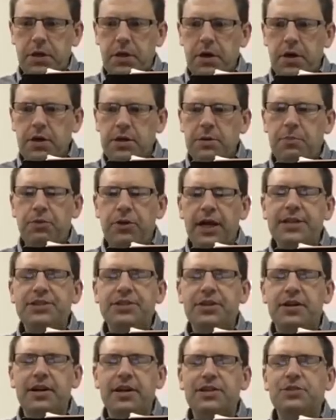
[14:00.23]
The
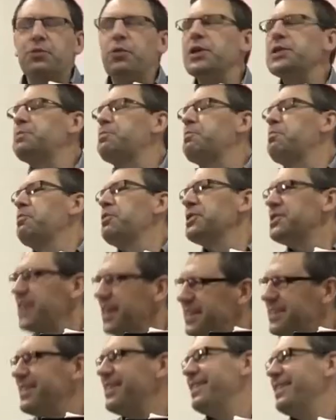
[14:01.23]
pleasure is what's
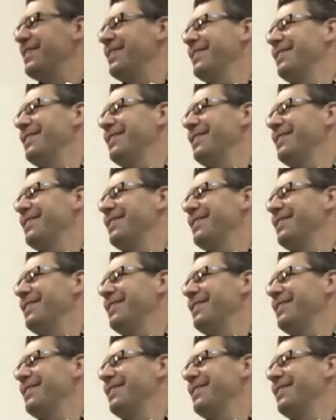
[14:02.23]
presented.